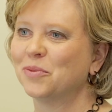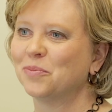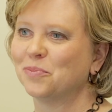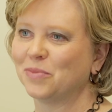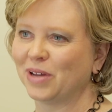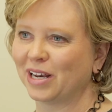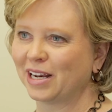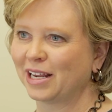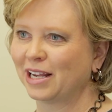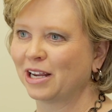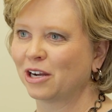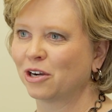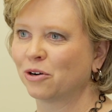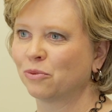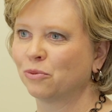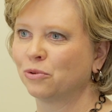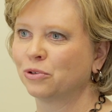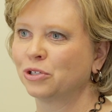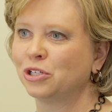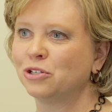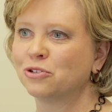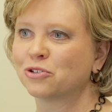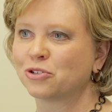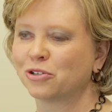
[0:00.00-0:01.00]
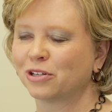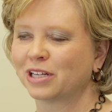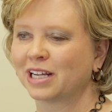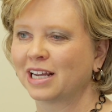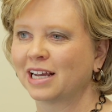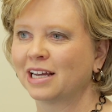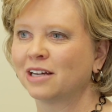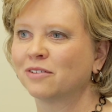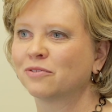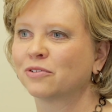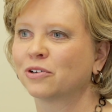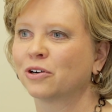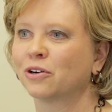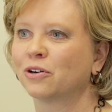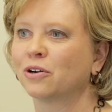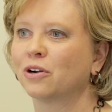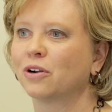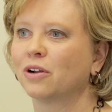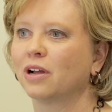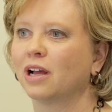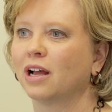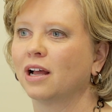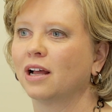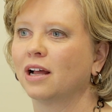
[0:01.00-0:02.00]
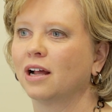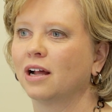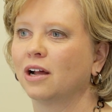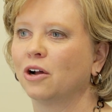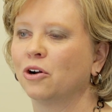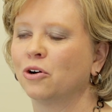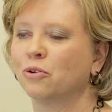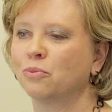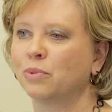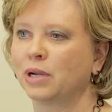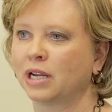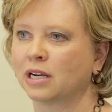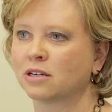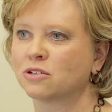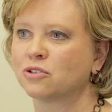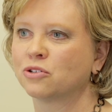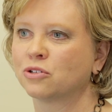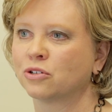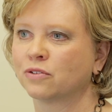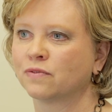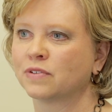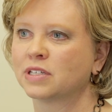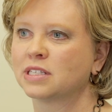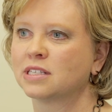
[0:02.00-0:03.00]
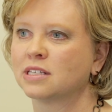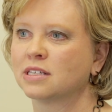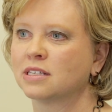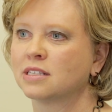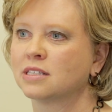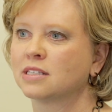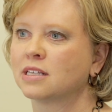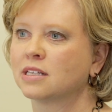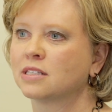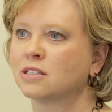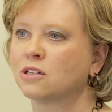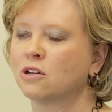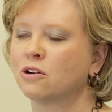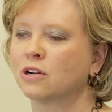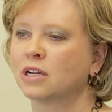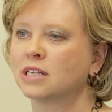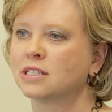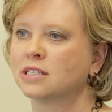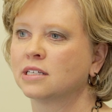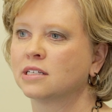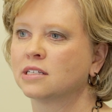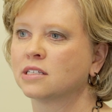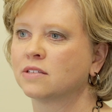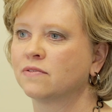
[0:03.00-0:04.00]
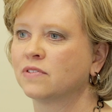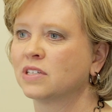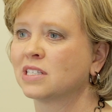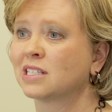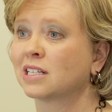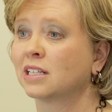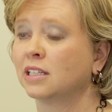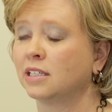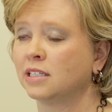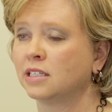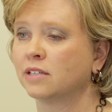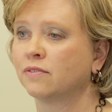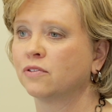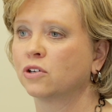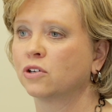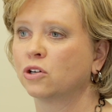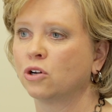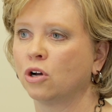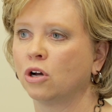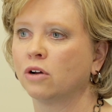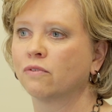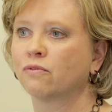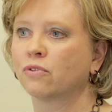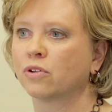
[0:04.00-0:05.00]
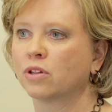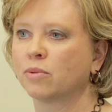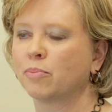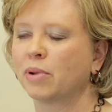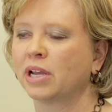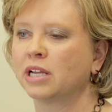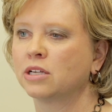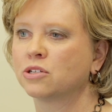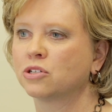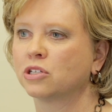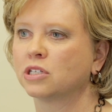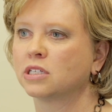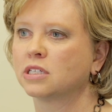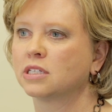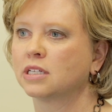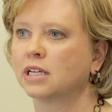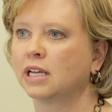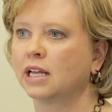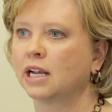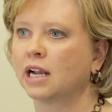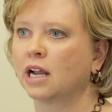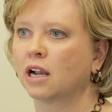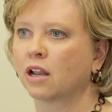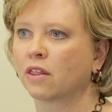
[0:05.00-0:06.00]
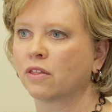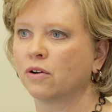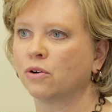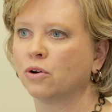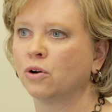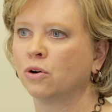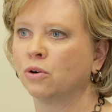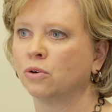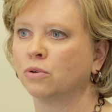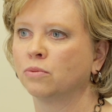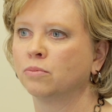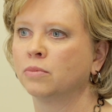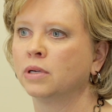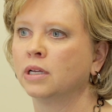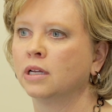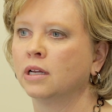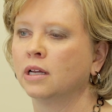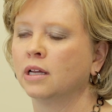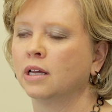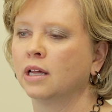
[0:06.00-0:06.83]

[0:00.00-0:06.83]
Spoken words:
Medicare will usually cover home care services as long as it is physically difficult for the patient to get out of the home.